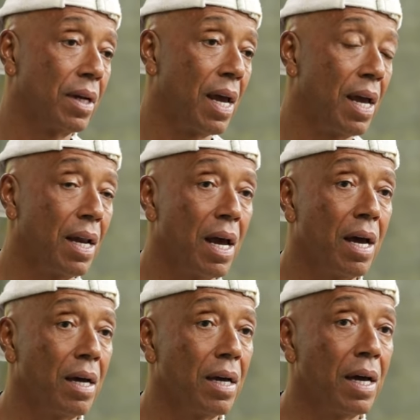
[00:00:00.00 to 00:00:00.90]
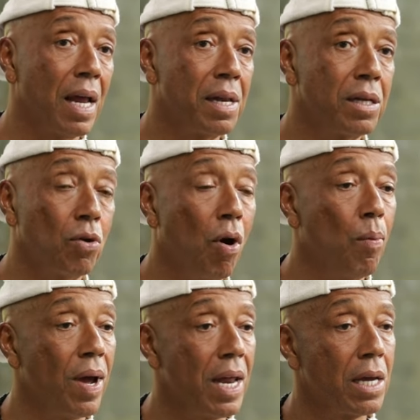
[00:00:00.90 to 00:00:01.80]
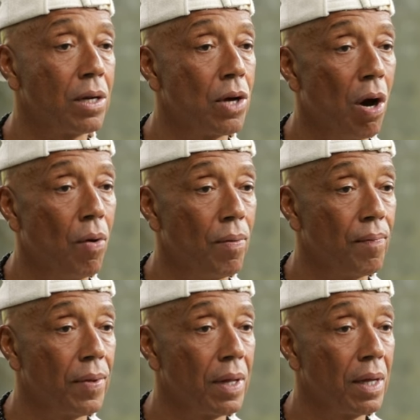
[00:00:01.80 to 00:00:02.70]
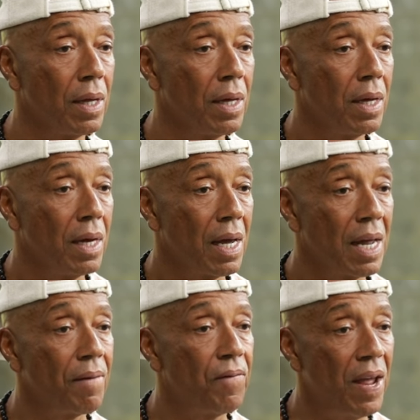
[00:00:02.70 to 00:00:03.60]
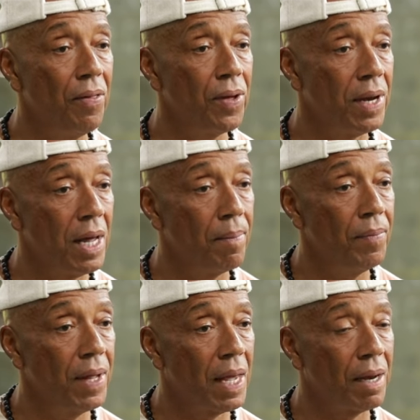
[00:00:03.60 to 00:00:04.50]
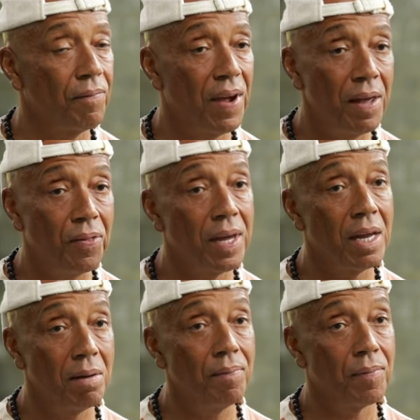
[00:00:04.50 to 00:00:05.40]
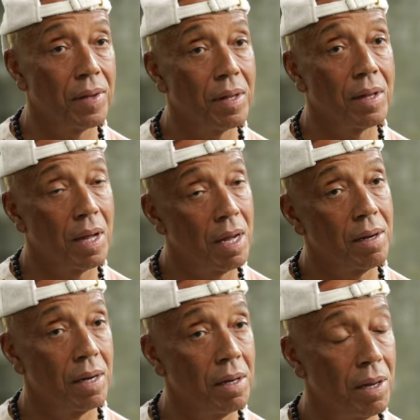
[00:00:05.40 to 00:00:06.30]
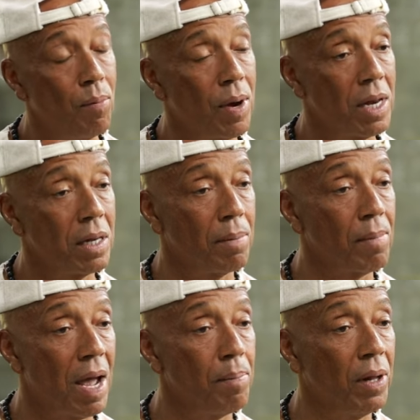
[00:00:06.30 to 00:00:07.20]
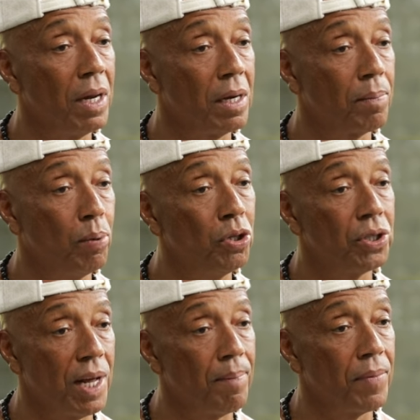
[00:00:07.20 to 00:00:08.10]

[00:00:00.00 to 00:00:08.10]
And I saw where they could go. And I had faith in them and faith in some ways, in my ability to push them.